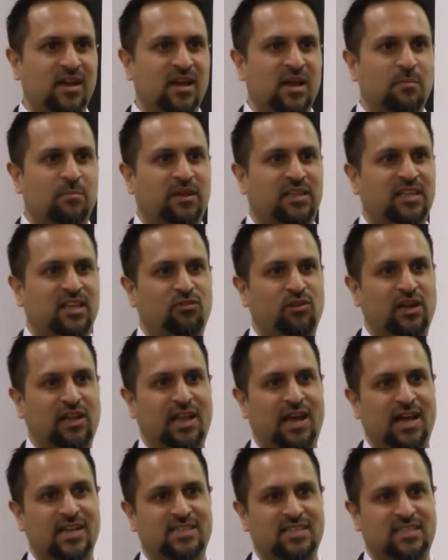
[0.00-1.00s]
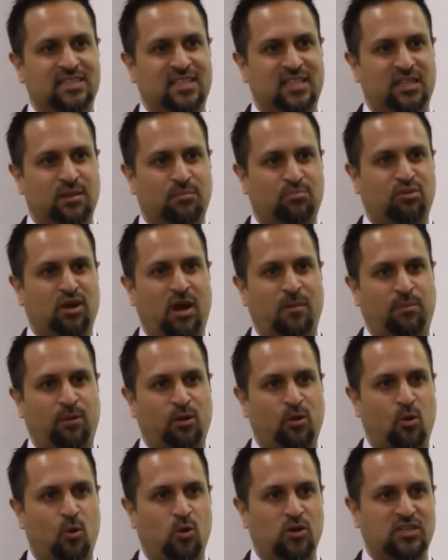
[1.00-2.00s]
but then realizes that the proper
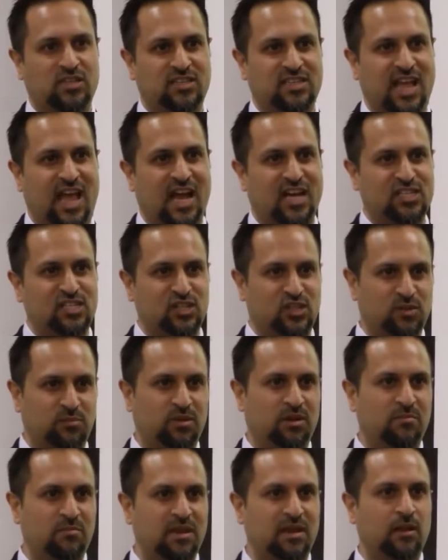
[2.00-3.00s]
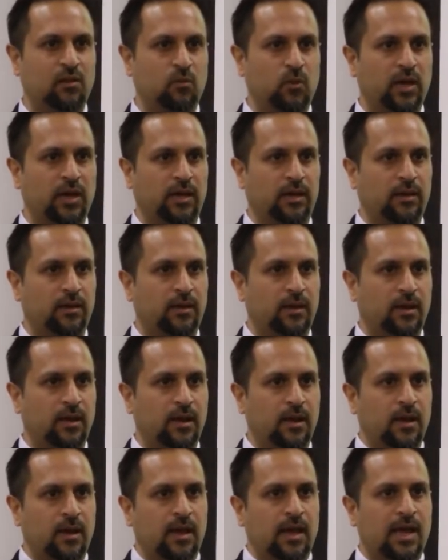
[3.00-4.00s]
course is actually to be a middle way.
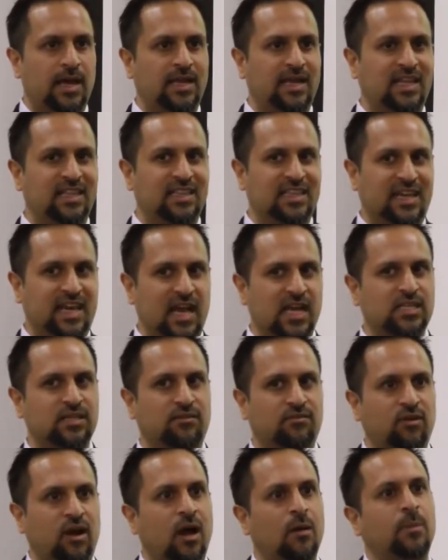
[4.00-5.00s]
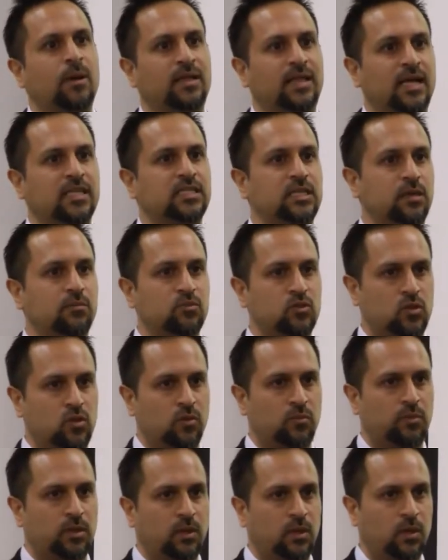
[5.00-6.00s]
And in the case of Rabia, that seems to
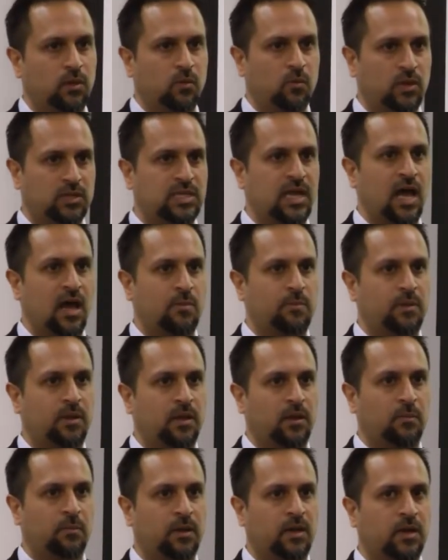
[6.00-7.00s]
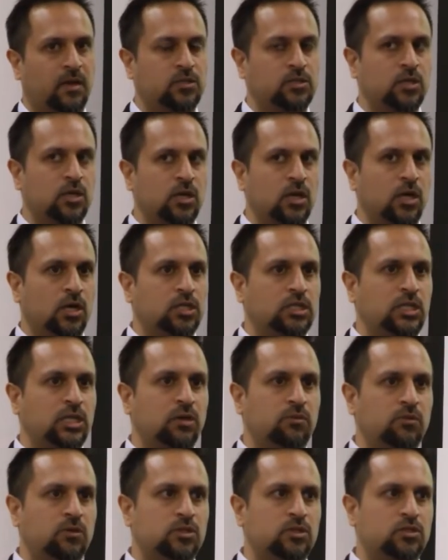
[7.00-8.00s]
be what's happening, because she
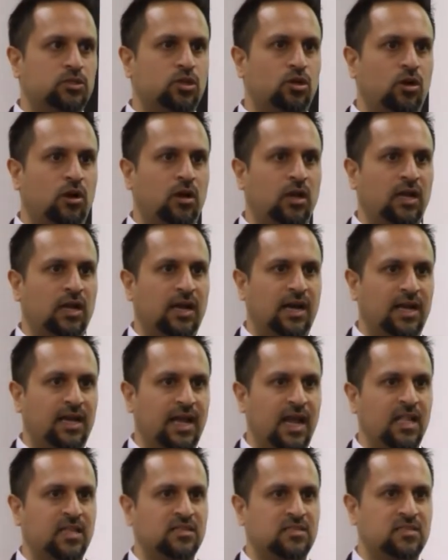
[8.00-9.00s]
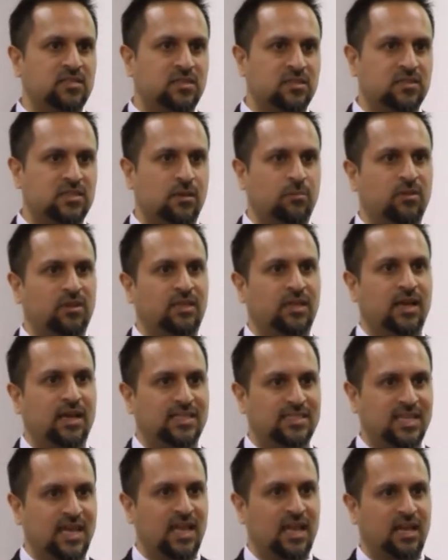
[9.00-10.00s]
was turning against some of the
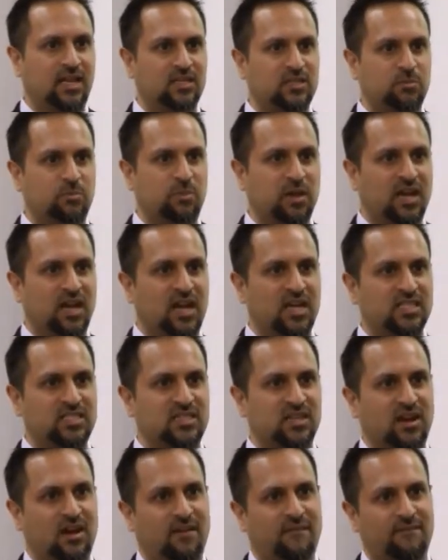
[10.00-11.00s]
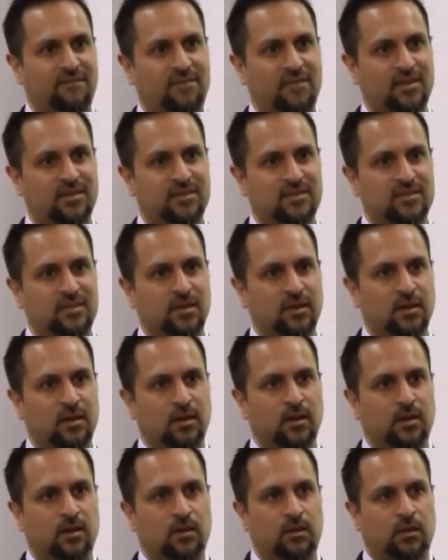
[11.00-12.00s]
ascetics because of this
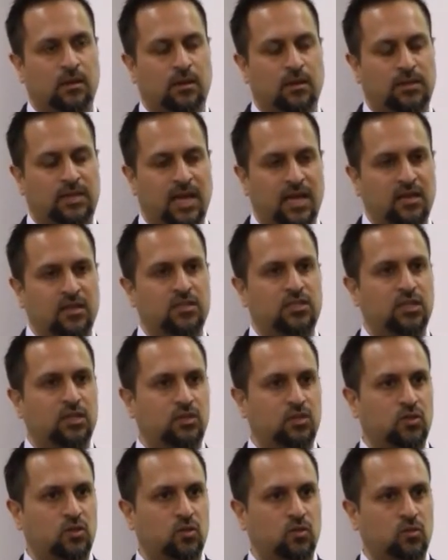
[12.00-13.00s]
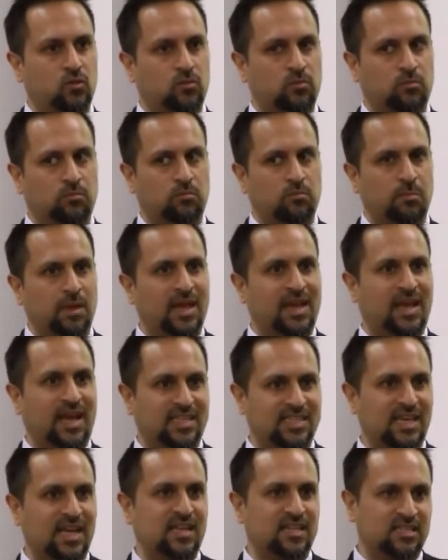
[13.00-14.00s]
tendency to make
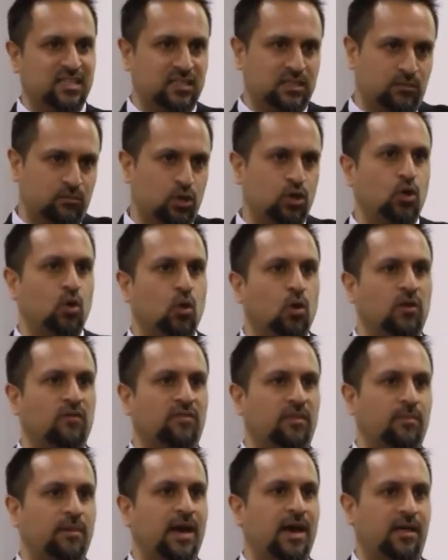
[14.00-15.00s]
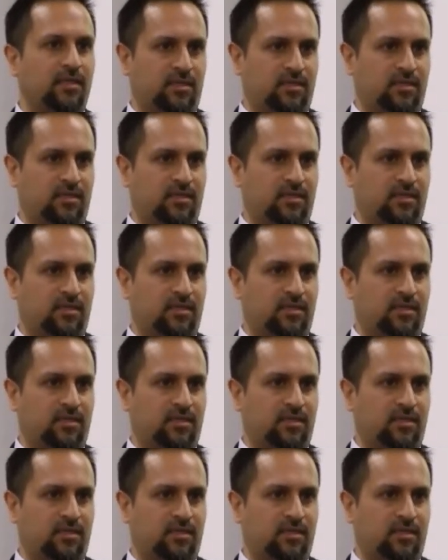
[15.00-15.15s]
asceticism the goal of the path.